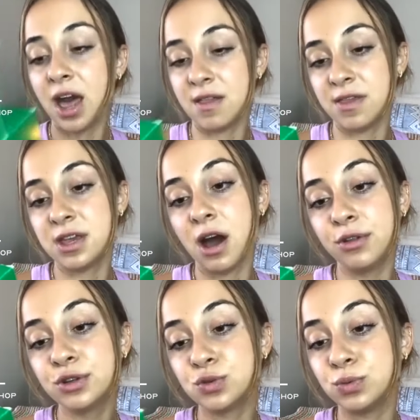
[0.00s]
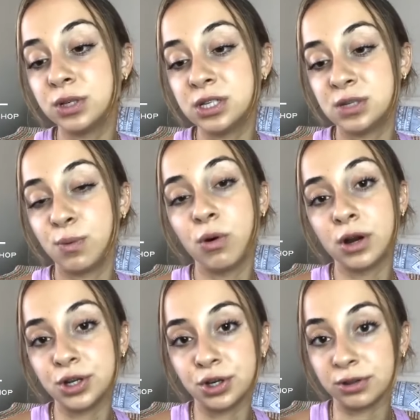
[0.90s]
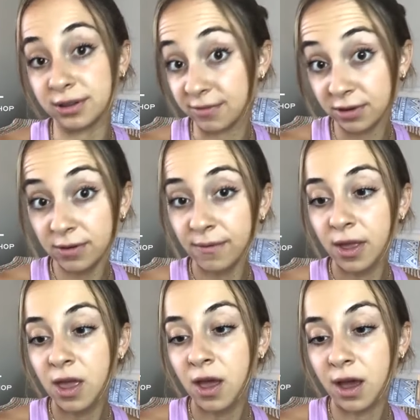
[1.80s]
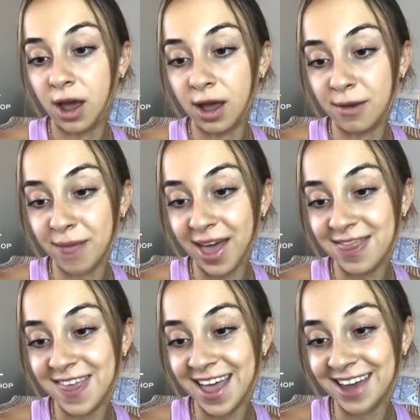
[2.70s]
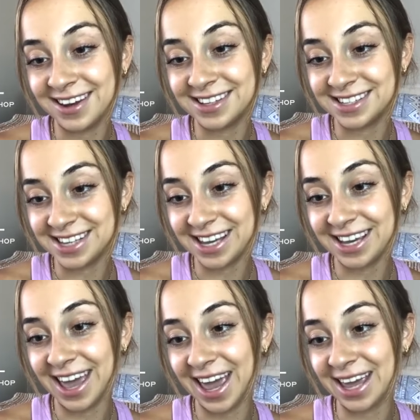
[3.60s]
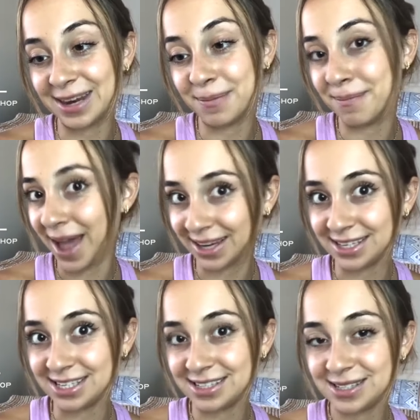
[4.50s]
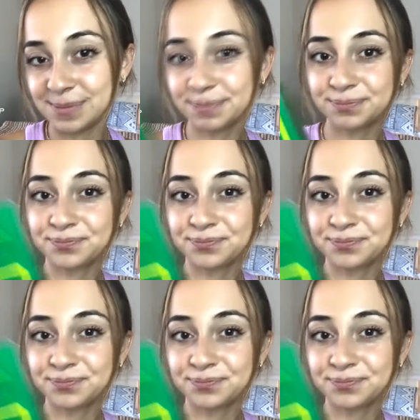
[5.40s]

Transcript: And then the others really support your liver, um, and then zinc and manganese.